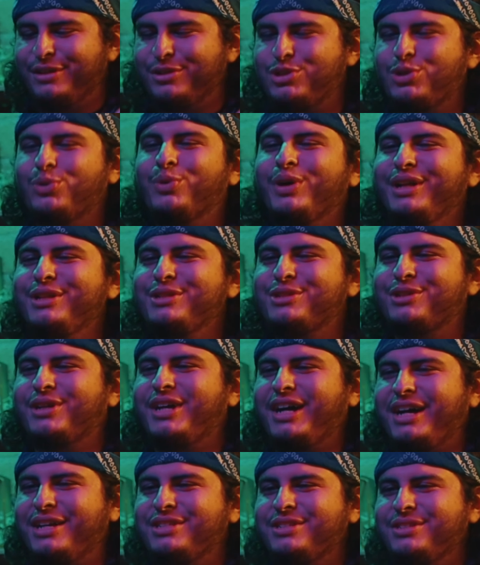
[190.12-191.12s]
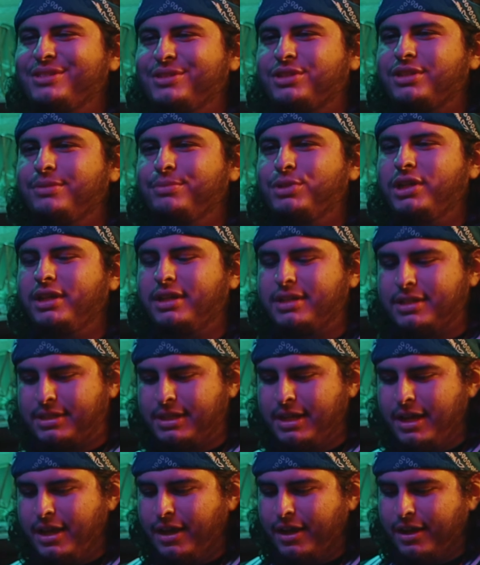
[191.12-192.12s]
either twins or cousins or some shit,
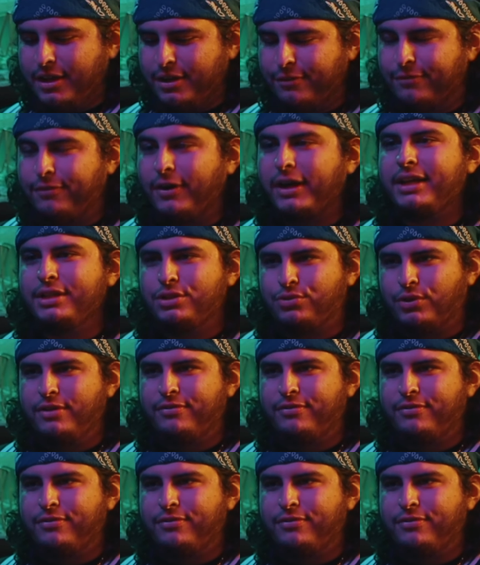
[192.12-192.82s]
because you're fucking